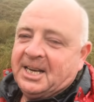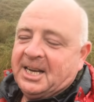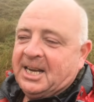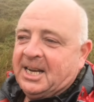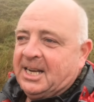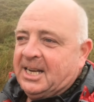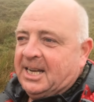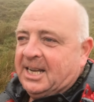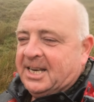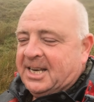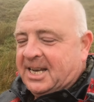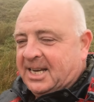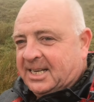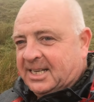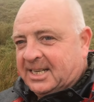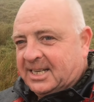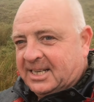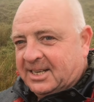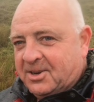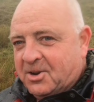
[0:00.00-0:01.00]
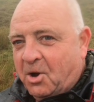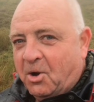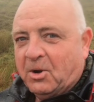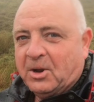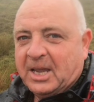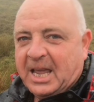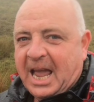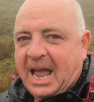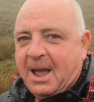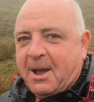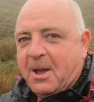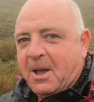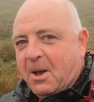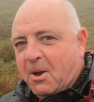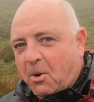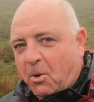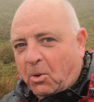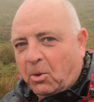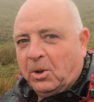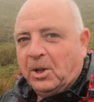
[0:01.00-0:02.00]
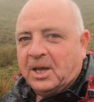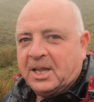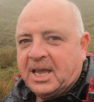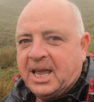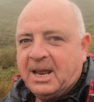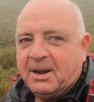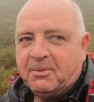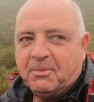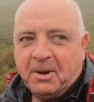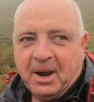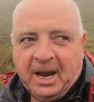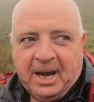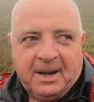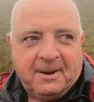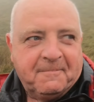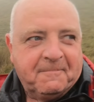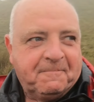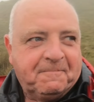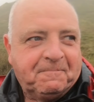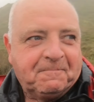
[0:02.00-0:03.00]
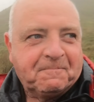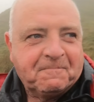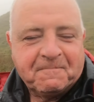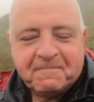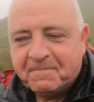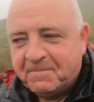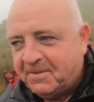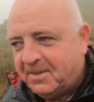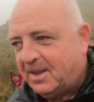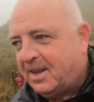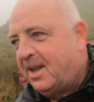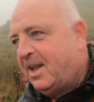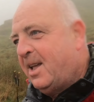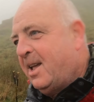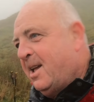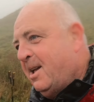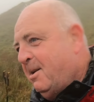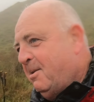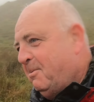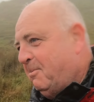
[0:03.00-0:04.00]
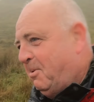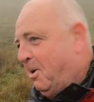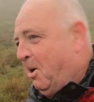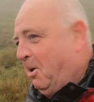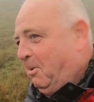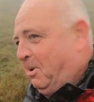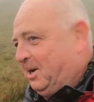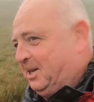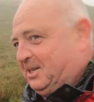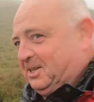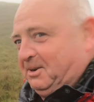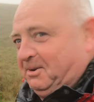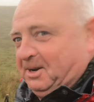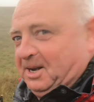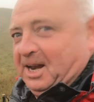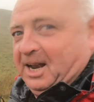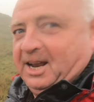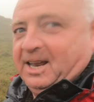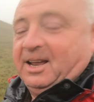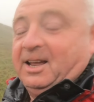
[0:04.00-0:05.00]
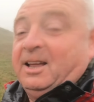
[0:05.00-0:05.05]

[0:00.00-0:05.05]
then not get all the kit wet. Oh, we're doing it.